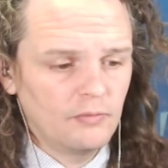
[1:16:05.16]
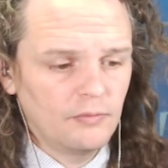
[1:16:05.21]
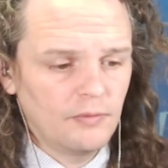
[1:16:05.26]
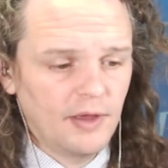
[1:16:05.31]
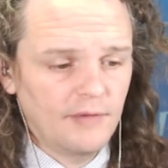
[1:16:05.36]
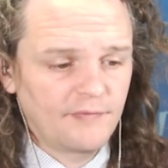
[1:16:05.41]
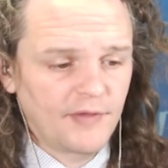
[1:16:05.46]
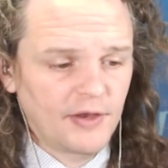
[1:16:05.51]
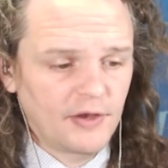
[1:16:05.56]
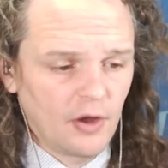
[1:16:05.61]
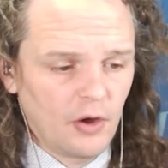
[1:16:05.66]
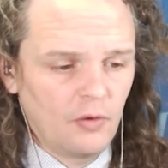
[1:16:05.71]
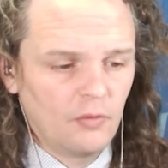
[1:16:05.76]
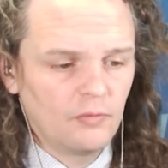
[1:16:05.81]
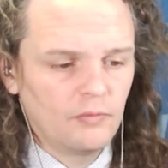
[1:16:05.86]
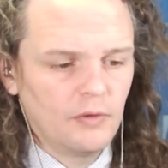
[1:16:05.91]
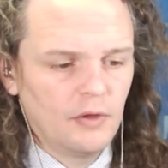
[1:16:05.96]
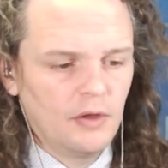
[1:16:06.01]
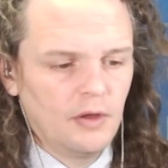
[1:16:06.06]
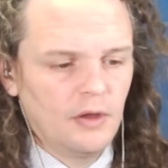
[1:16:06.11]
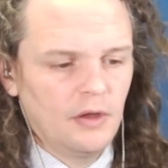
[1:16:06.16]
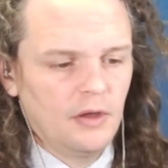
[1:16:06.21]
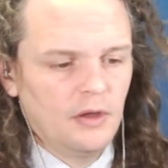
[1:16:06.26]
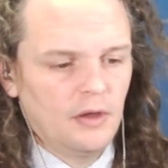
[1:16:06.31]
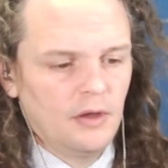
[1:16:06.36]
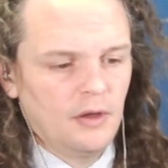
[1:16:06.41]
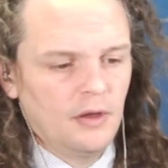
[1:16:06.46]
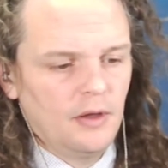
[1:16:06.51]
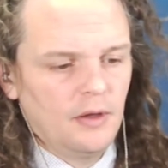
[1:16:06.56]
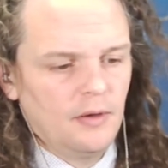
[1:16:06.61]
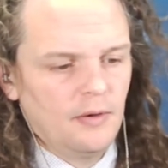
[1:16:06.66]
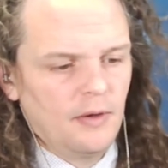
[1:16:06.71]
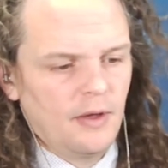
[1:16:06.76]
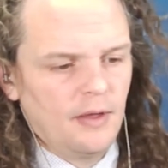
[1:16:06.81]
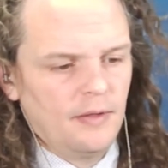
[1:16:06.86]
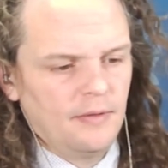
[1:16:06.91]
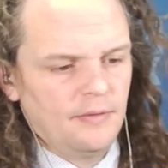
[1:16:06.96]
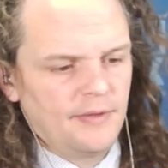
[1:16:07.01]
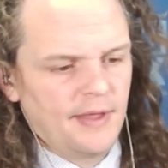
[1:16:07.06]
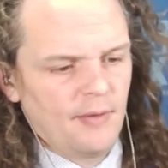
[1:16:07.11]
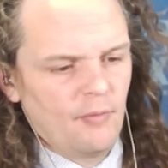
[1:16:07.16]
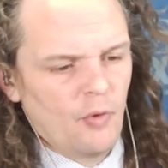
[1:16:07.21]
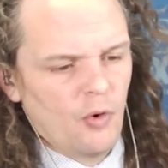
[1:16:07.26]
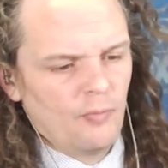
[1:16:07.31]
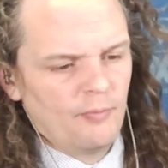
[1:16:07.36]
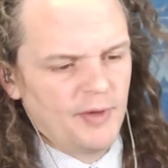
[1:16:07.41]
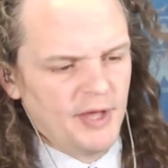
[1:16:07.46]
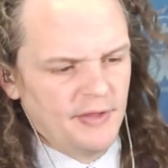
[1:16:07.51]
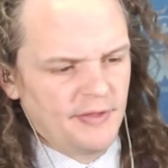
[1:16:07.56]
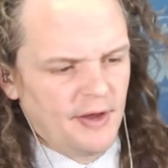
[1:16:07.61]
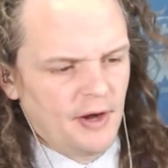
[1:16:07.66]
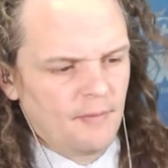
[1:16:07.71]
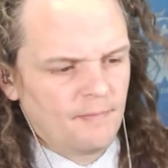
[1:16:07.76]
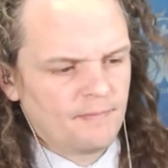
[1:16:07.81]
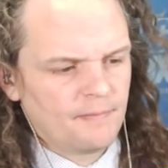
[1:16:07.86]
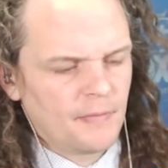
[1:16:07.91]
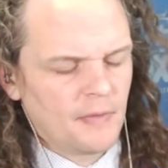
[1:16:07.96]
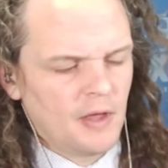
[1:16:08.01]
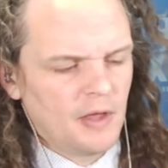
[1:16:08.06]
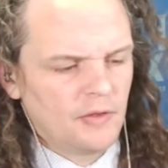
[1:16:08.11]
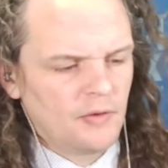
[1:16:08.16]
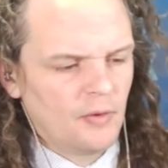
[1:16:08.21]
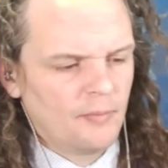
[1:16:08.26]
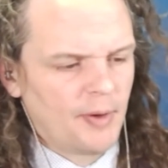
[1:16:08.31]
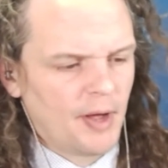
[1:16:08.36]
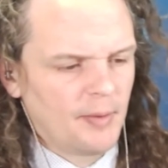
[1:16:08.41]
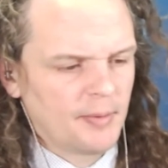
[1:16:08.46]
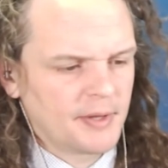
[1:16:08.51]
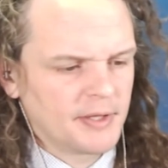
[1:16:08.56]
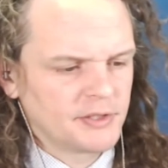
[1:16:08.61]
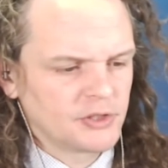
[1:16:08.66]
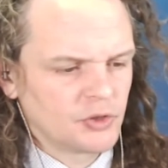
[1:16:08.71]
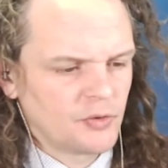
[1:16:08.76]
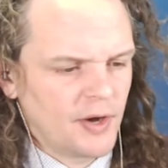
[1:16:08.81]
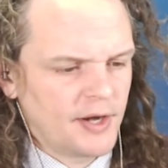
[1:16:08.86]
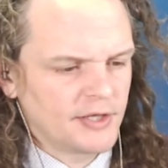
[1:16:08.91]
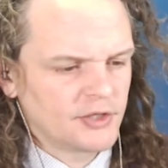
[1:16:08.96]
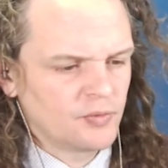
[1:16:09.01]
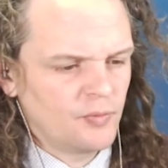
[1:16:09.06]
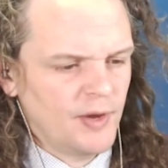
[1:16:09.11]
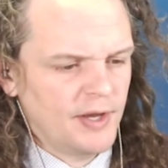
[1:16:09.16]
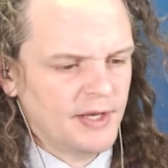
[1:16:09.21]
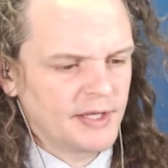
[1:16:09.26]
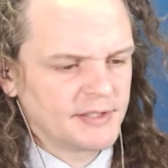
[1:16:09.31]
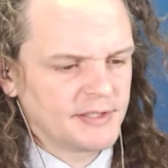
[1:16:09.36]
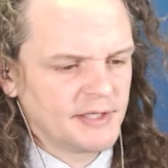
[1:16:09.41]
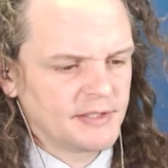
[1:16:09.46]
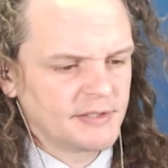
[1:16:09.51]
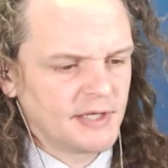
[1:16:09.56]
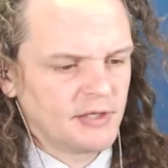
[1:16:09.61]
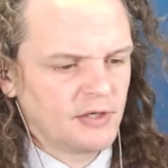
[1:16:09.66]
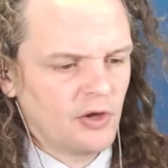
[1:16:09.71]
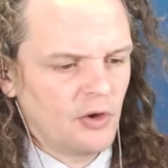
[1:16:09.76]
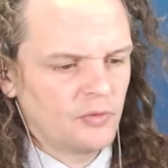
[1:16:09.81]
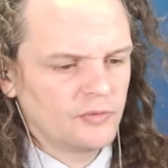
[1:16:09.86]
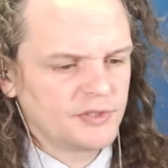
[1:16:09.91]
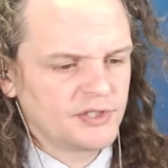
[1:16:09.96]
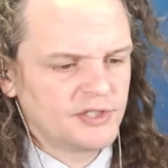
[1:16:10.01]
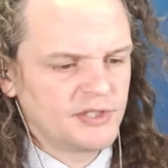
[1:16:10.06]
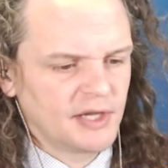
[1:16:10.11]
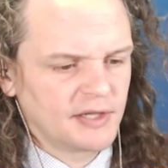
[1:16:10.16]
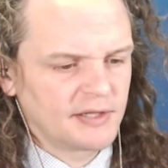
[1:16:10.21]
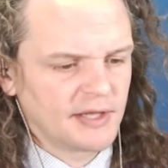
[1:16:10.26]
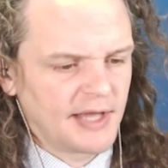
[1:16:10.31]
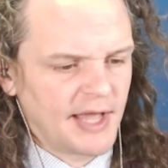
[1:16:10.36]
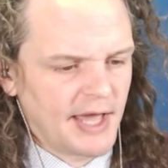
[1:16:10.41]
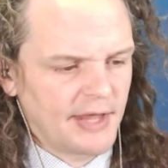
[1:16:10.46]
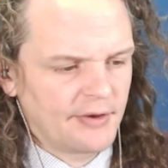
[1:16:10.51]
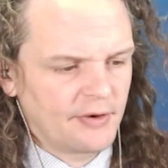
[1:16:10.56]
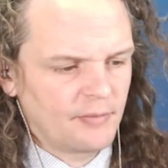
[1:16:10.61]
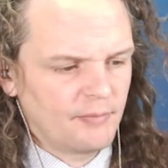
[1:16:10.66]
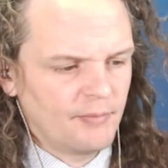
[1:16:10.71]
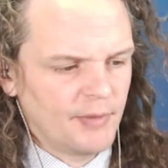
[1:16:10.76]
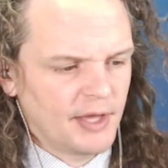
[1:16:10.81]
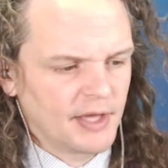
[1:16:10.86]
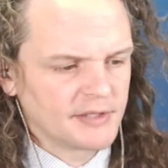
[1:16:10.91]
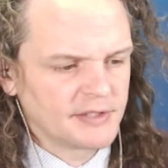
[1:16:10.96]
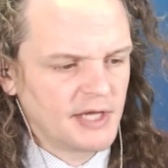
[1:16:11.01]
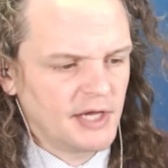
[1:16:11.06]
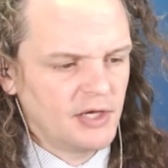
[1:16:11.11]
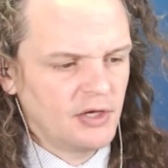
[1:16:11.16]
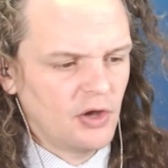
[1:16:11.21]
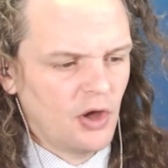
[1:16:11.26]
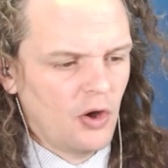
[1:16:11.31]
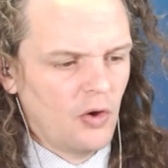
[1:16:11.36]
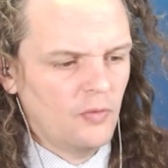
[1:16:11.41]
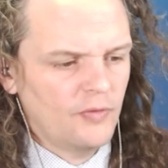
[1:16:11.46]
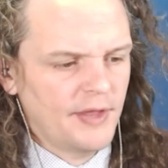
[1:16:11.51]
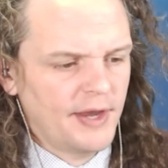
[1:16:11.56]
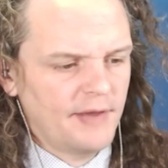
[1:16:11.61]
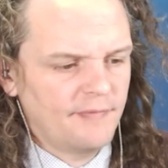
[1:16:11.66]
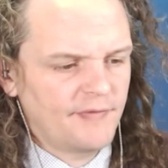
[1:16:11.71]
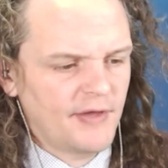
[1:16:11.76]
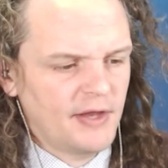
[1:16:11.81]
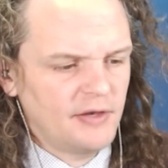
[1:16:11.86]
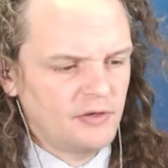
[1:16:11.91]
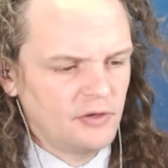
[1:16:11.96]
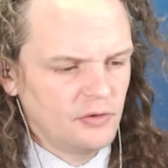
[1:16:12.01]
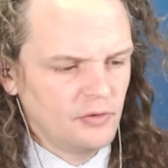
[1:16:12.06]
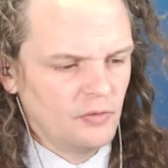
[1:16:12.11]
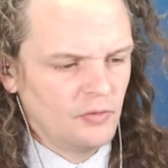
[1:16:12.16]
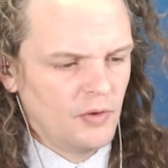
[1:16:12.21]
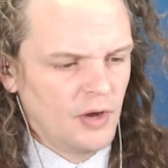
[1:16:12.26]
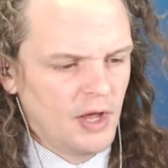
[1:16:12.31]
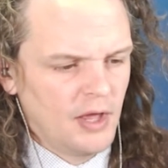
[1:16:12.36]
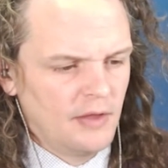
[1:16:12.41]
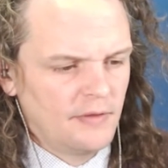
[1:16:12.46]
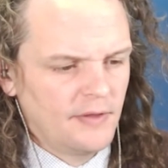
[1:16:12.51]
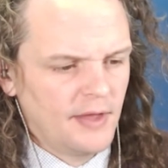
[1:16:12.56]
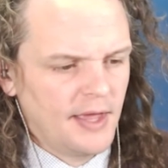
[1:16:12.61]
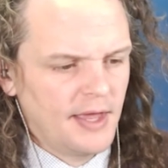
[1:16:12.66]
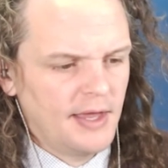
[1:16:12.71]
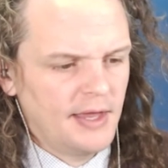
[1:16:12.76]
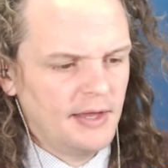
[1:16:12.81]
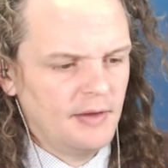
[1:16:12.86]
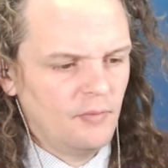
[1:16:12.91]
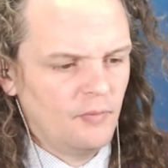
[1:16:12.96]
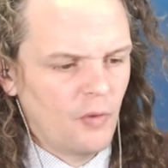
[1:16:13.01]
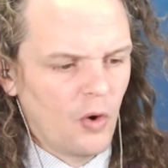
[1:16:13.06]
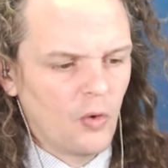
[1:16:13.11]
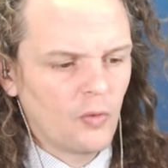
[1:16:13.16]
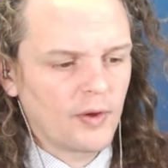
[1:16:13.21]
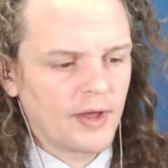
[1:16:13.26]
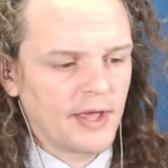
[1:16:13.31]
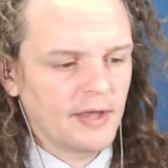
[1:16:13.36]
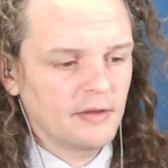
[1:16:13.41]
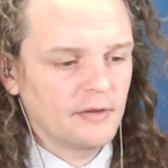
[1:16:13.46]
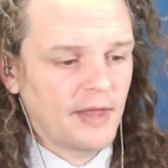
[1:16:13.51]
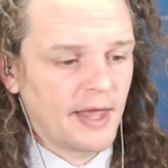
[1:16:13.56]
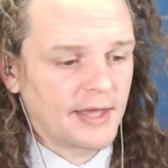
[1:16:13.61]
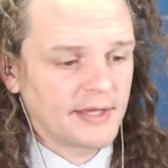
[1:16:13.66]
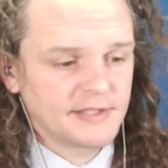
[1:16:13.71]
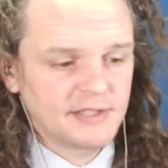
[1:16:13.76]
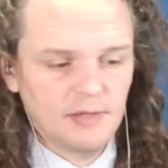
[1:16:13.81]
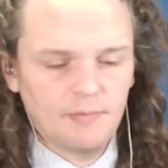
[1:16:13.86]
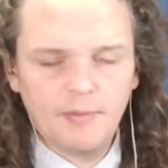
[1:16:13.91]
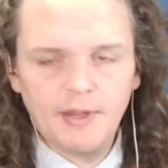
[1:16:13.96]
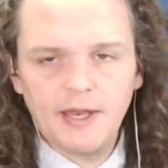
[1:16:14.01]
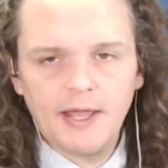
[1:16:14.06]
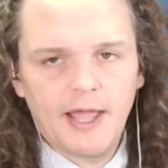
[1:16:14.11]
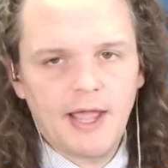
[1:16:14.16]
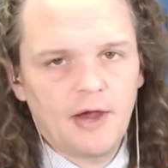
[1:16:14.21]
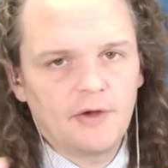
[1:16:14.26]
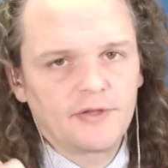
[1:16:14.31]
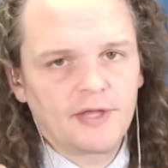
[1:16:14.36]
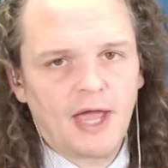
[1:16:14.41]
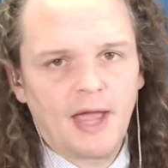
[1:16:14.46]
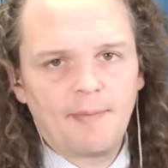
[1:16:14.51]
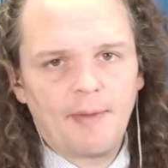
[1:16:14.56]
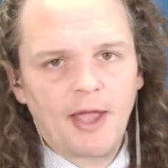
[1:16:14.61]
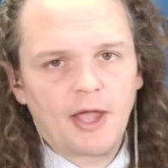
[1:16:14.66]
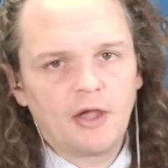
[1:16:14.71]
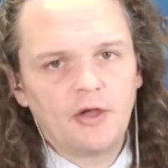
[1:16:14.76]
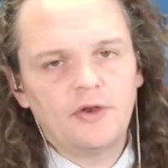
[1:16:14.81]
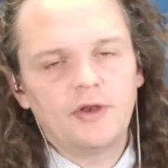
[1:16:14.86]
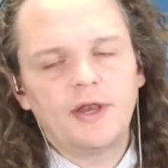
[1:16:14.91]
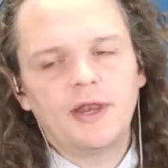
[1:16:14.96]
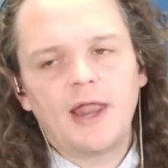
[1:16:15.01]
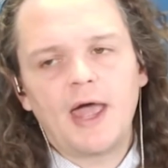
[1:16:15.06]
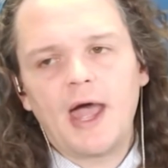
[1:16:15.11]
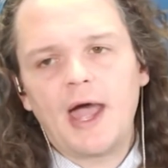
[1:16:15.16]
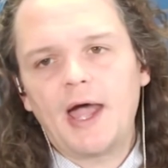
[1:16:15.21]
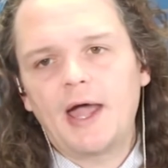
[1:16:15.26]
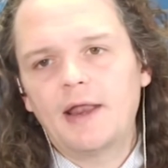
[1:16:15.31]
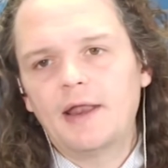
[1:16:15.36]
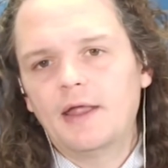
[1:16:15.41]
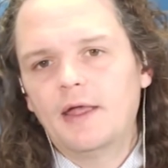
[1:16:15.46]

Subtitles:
they don't, they won't be there. The Republicans' greatest weakness is they don't stick together because they know that if they do, they won't get legacy media airtime. I could not